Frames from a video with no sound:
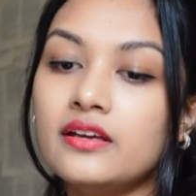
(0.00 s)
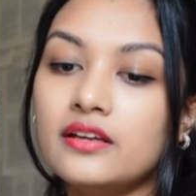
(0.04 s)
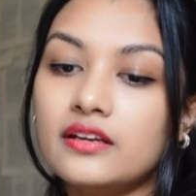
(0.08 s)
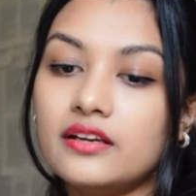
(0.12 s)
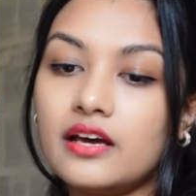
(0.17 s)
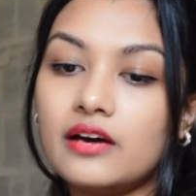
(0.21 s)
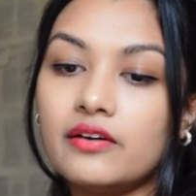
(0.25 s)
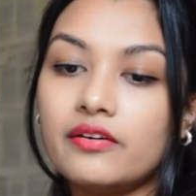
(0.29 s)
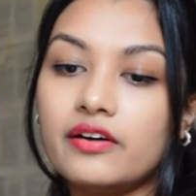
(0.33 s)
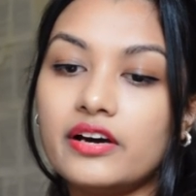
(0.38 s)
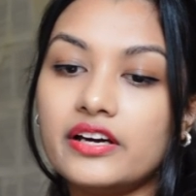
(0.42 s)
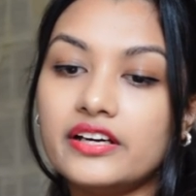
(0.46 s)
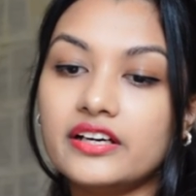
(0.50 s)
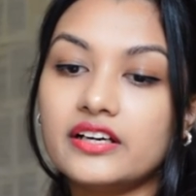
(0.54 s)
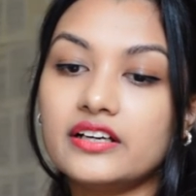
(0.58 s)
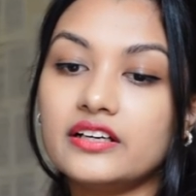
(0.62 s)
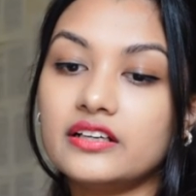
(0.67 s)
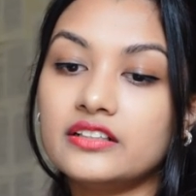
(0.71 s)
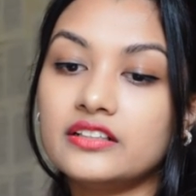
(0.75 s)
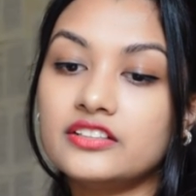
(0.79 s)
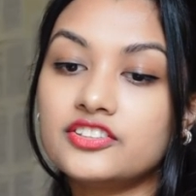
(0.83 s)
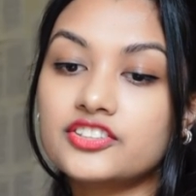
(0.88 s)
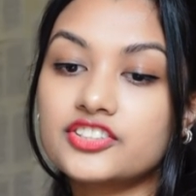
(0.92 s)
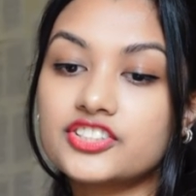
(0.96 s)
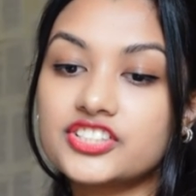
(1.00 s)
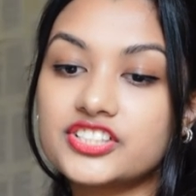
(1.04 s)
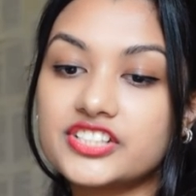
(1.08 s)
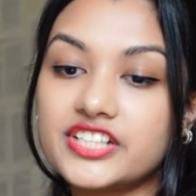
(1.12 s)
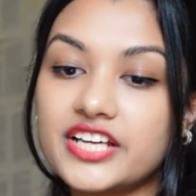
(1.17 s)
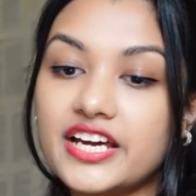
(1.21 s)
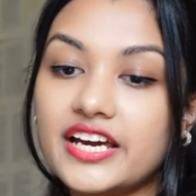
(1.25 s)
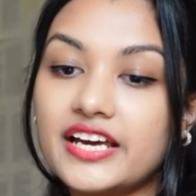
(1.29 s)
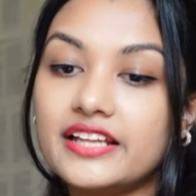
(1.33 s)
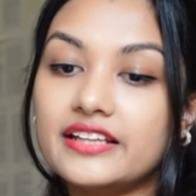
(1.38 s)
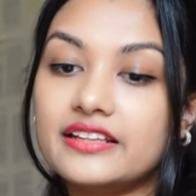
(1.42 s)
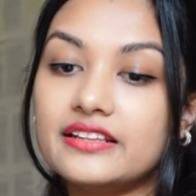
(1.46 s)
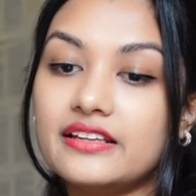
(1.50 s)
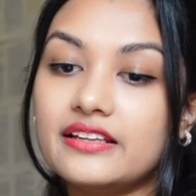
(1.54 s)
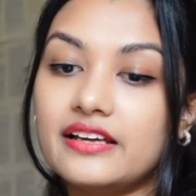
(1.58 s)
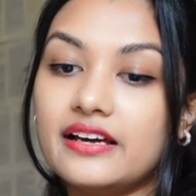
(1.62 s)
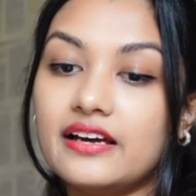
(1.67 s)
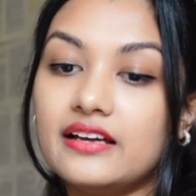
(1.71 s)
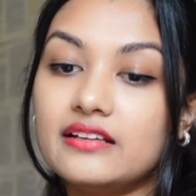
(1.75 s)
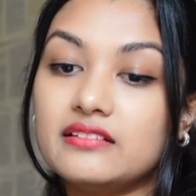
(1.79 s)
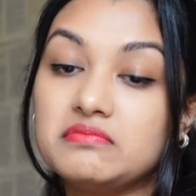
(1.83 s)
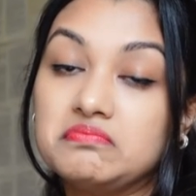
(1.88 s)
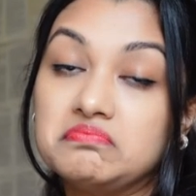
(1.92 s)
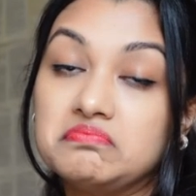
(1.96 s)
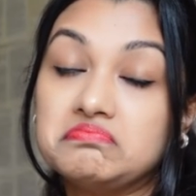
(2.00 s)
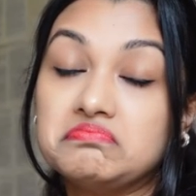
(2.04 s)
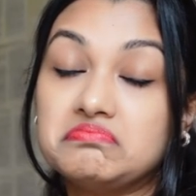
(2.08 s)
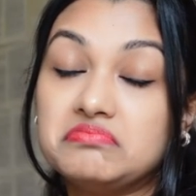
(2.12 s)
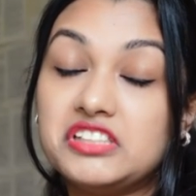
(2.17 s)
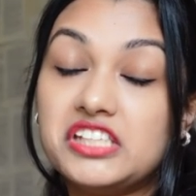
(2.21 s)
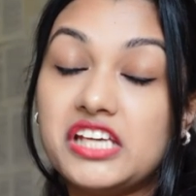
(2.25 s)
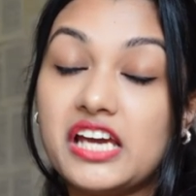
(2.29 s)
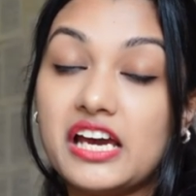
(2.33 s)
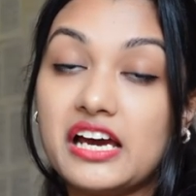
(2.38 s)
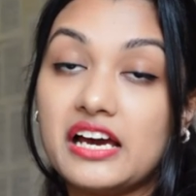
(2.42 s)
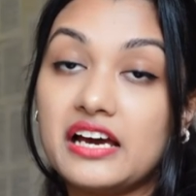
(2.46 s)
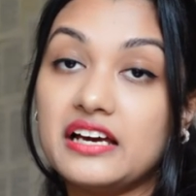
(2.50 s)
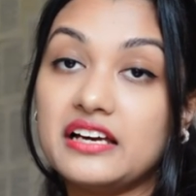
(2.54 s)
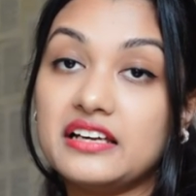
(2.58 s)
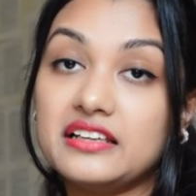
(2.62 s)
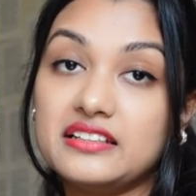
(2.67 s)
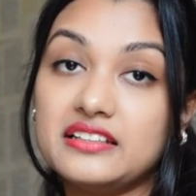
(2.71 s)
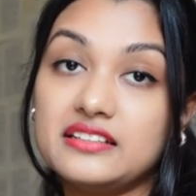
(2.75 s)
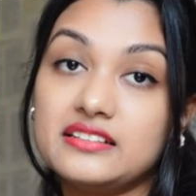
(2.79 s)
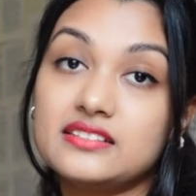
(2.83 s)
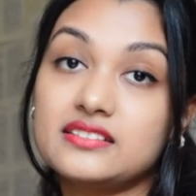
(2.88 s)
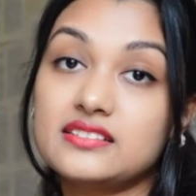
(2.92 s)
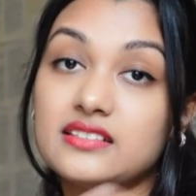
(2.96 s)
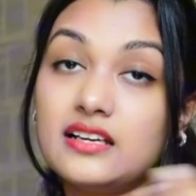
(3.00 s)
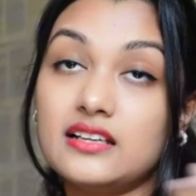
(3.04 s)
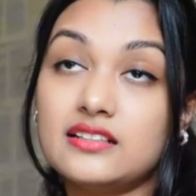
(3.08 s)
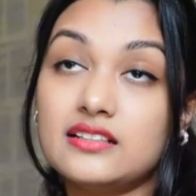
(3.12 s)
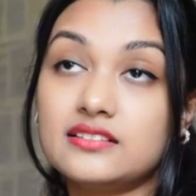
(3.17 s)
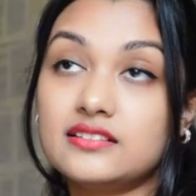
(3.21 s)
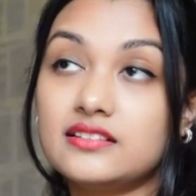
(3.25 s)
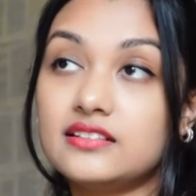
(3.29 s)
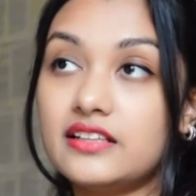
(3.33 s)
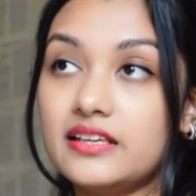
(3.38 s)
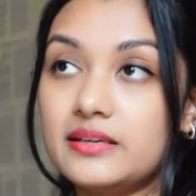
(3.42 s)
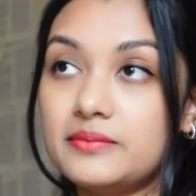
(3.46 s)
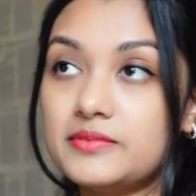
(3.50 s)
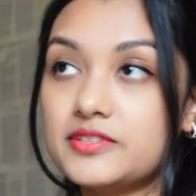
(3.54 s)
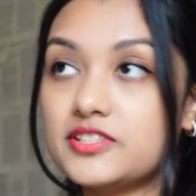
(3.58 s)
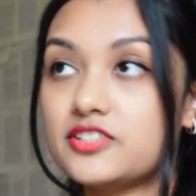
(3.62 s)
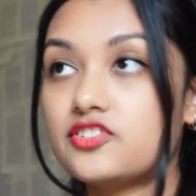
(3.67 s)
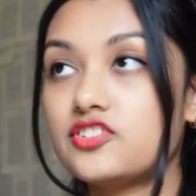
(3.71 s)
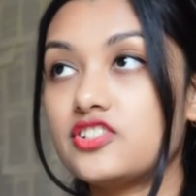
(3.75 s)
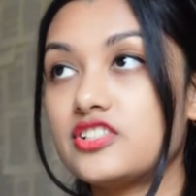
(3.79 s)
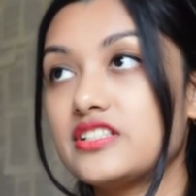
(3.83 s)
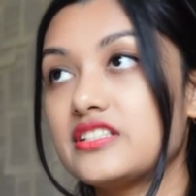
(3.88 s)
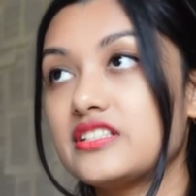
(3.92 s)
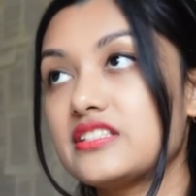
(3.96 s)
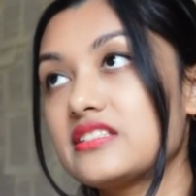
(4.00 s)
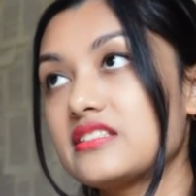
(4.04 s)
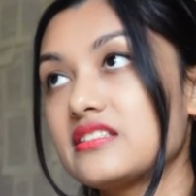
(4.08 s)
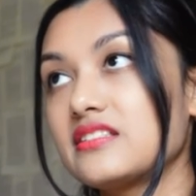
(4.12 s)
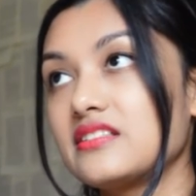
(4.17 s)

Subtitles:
Now I understand that, yeah, it's, as the name suggests,